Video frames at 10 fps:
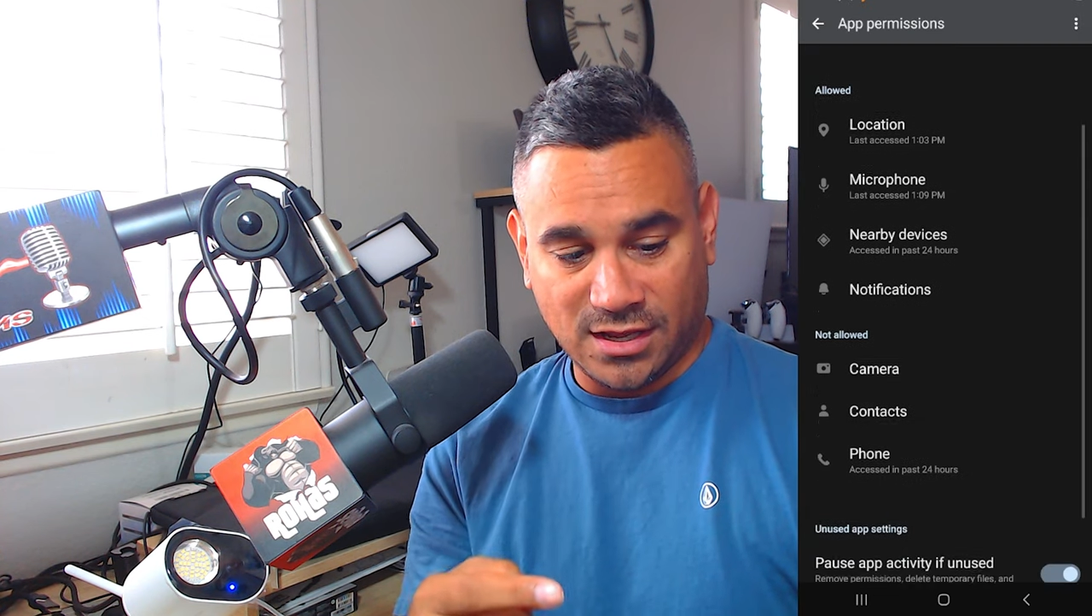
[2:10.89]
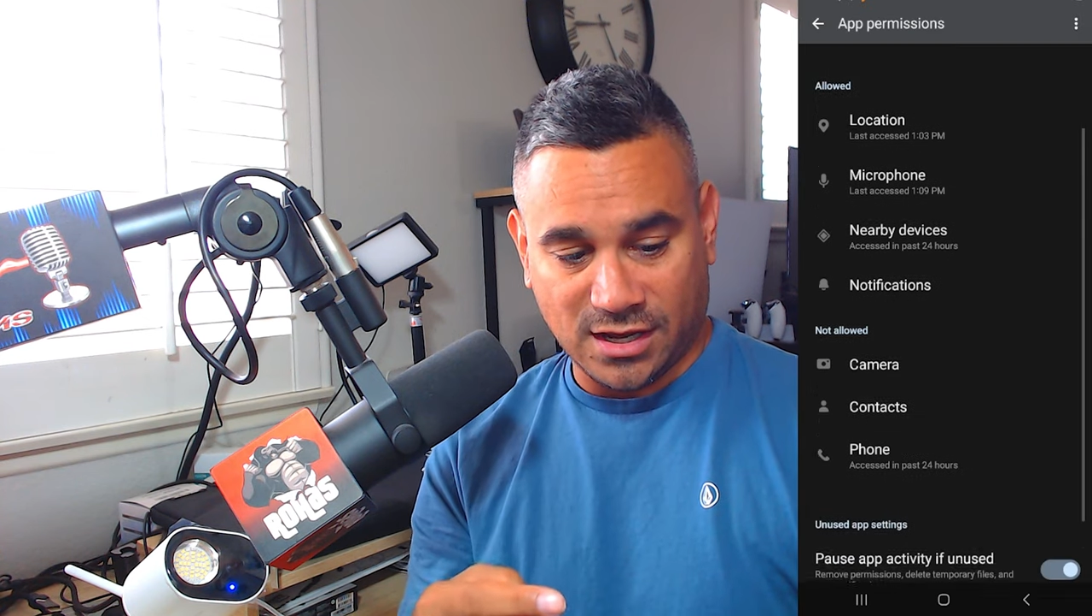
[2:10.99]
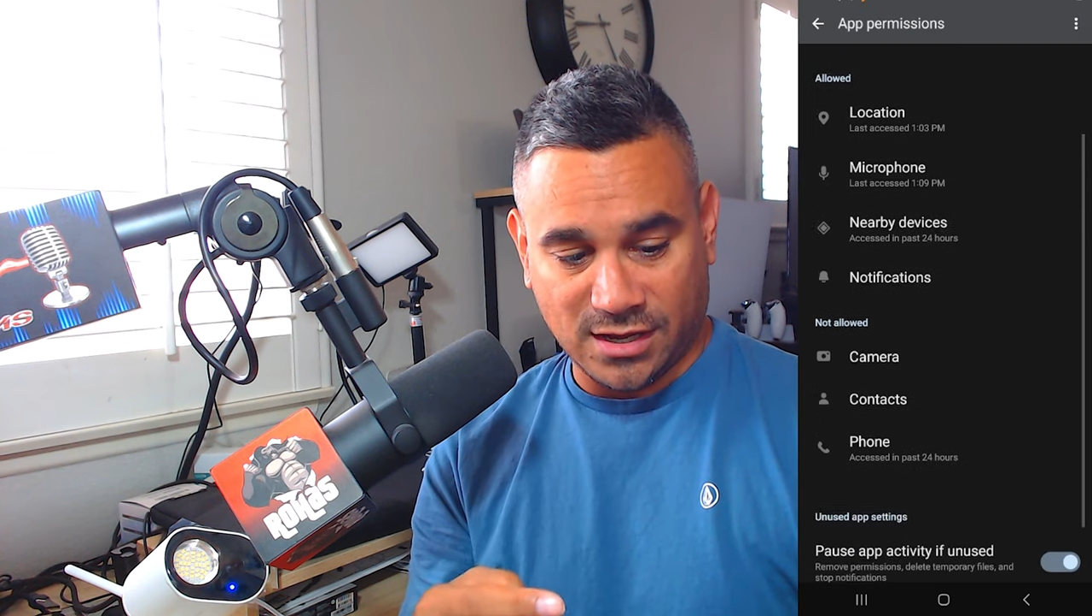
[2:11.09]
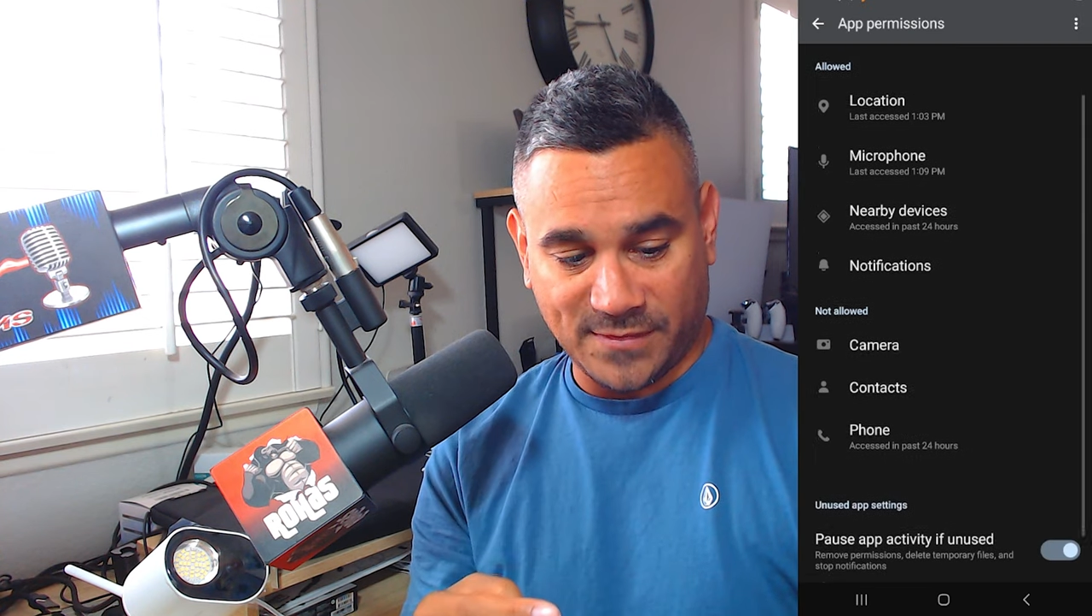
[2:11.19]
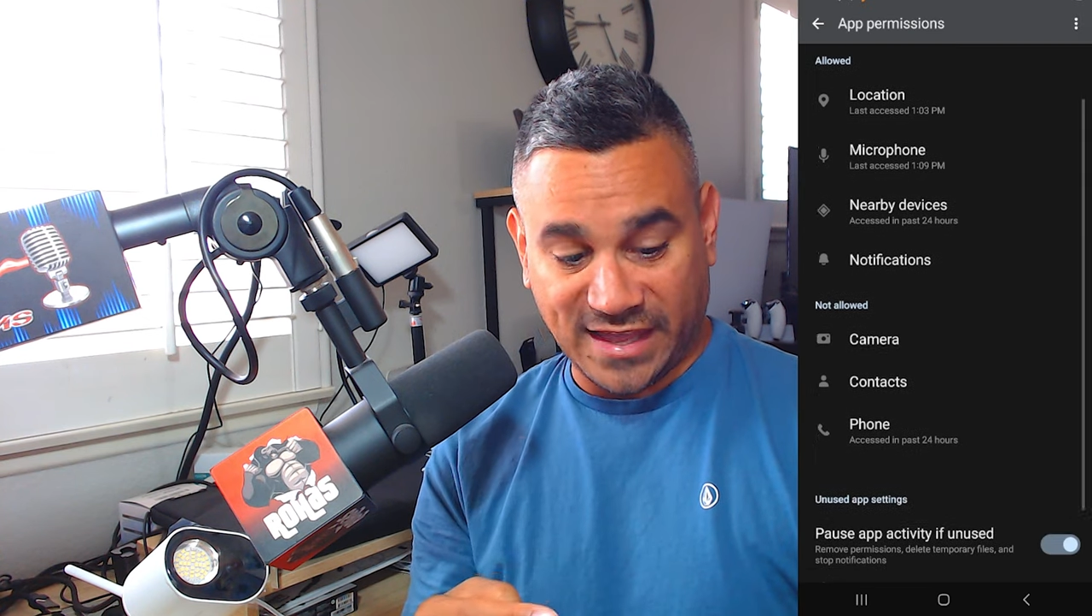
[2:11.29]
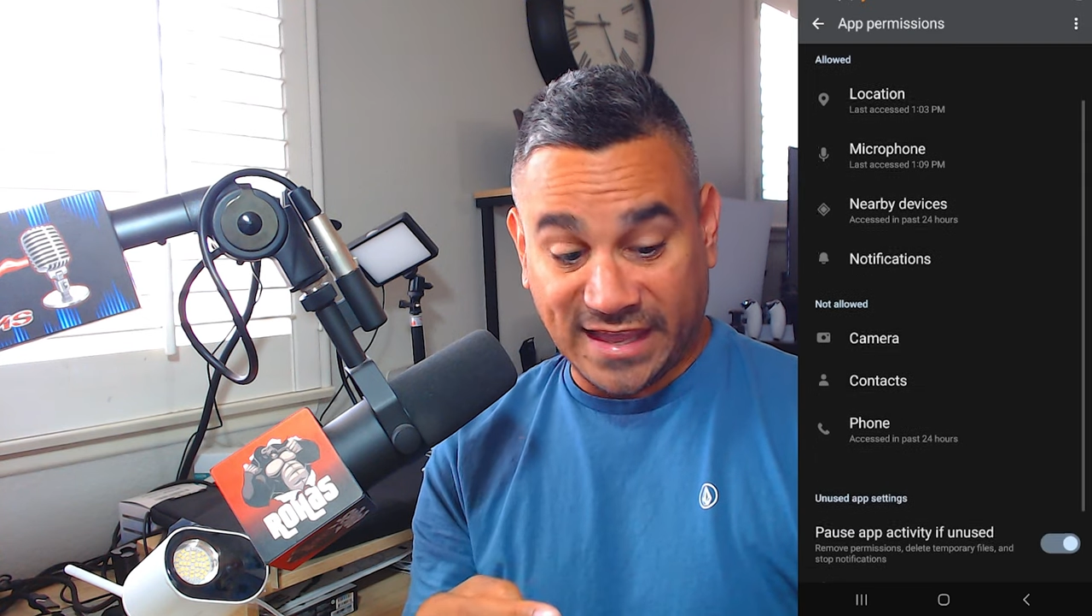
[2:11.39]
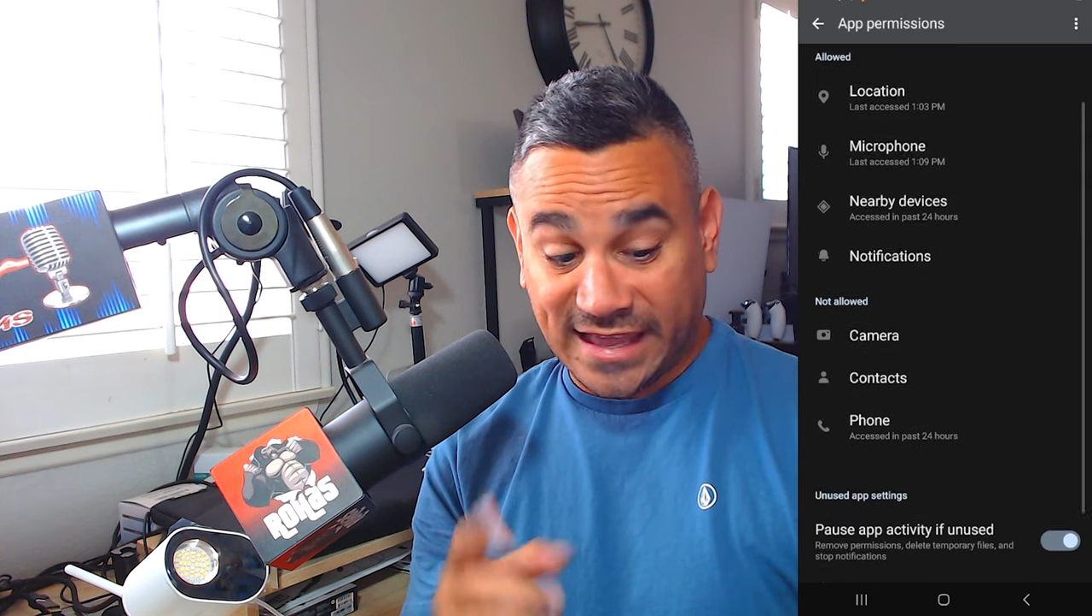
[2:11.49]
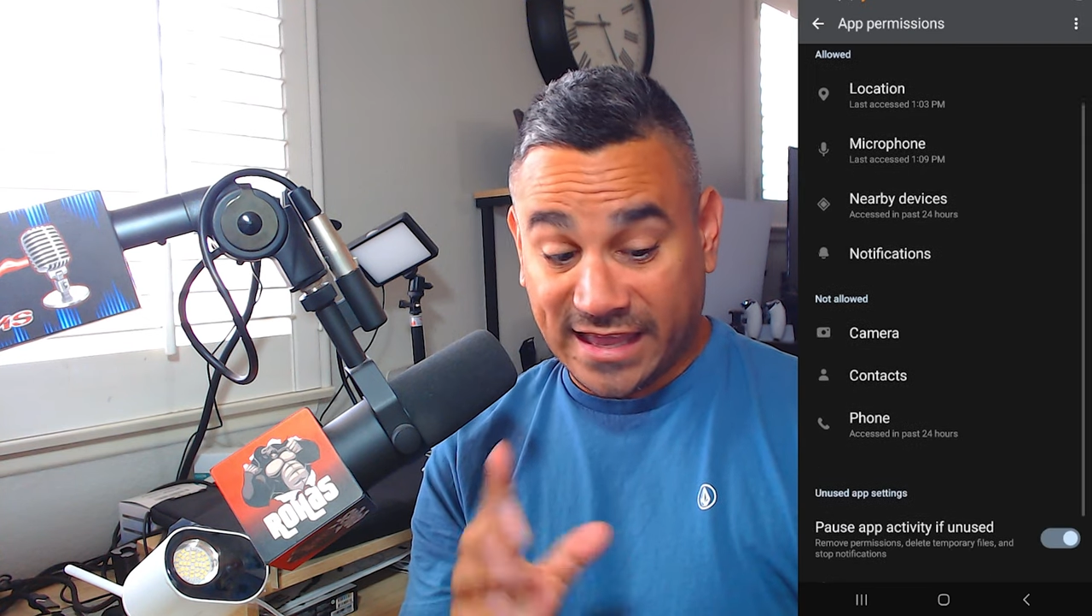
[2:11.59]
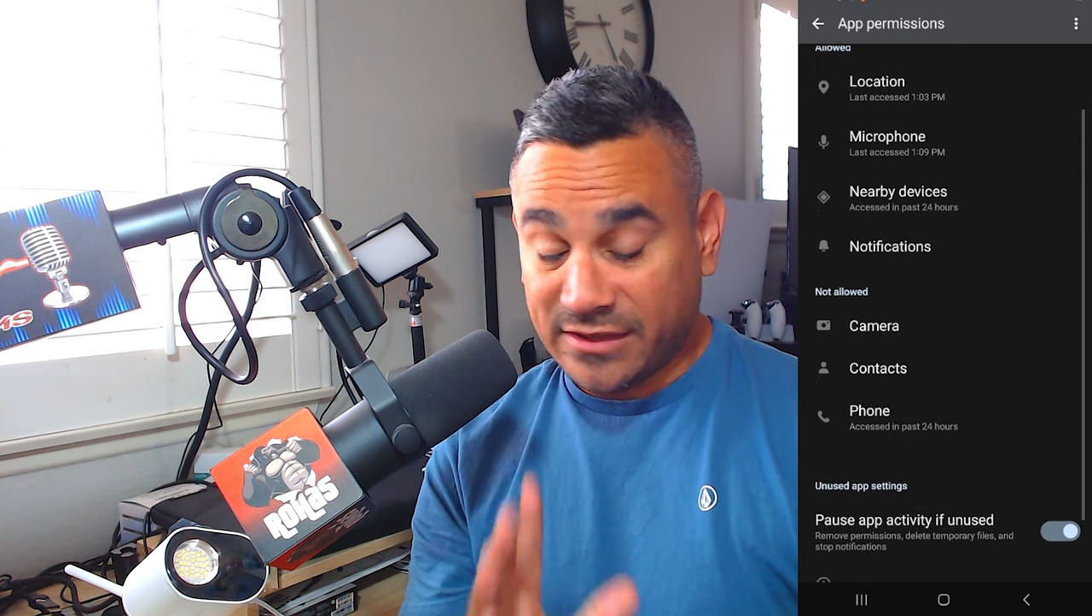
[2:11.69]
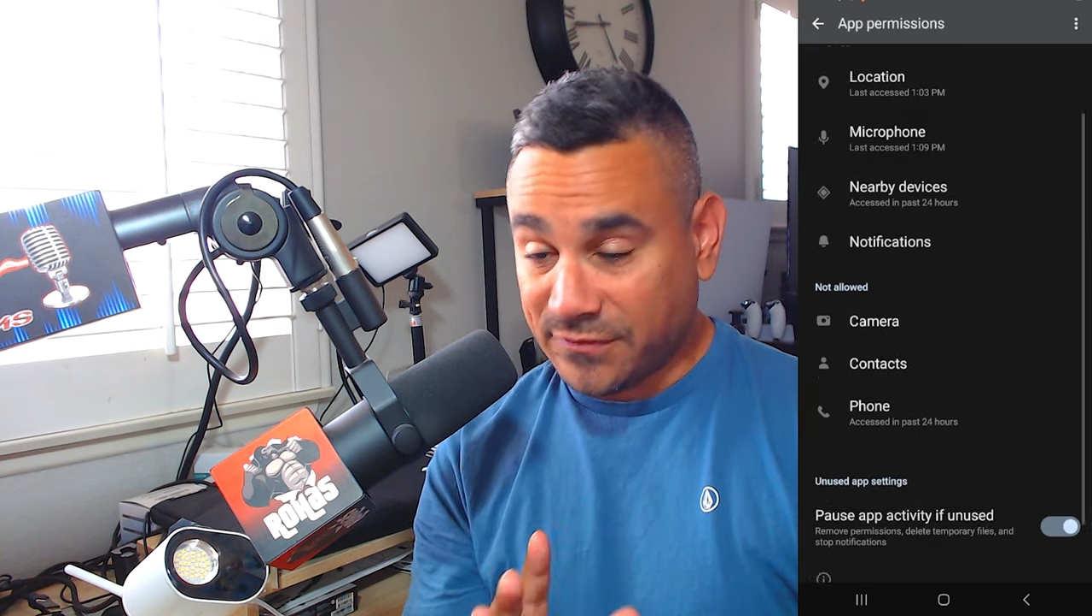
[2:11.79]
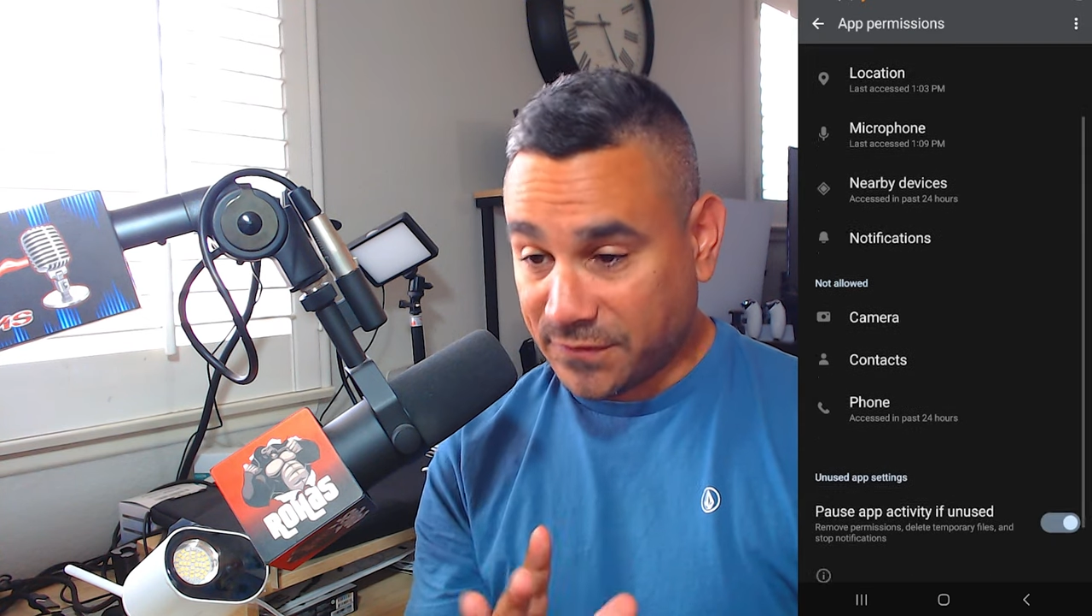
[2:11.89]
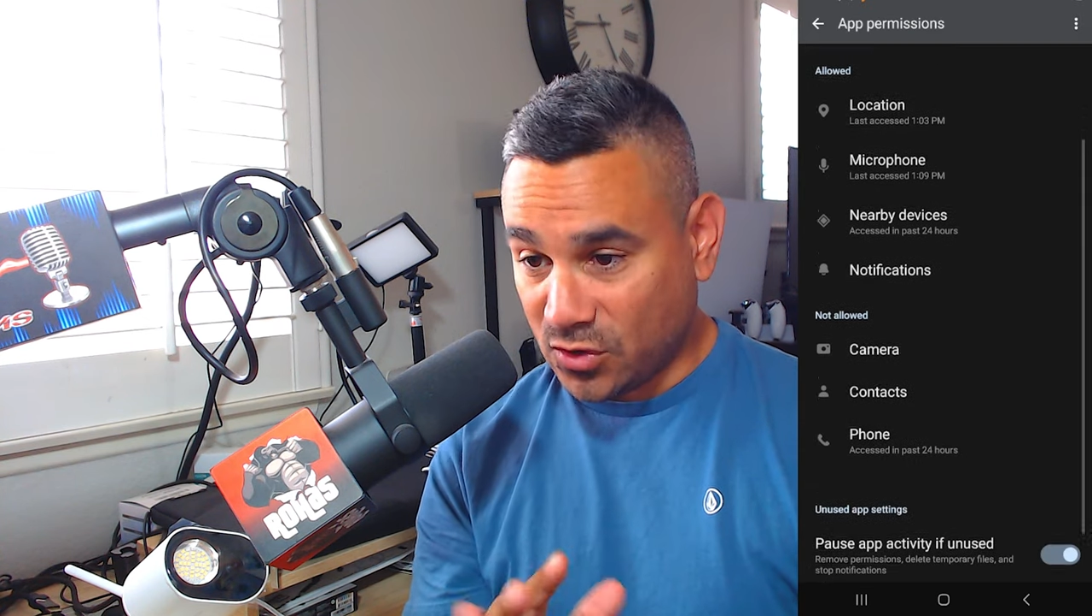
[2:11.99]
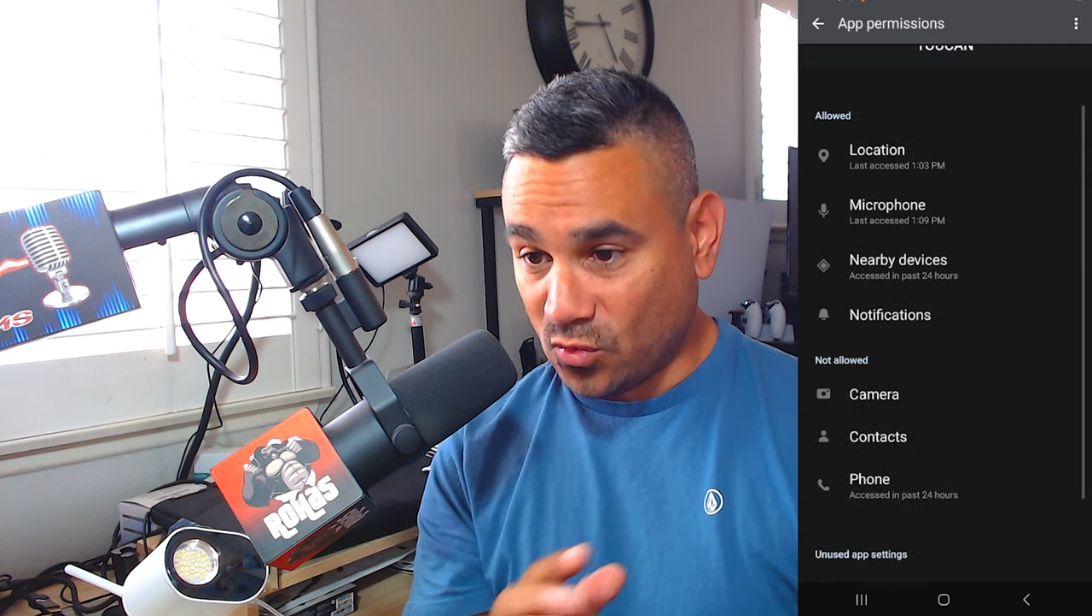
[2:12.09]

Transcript: um, if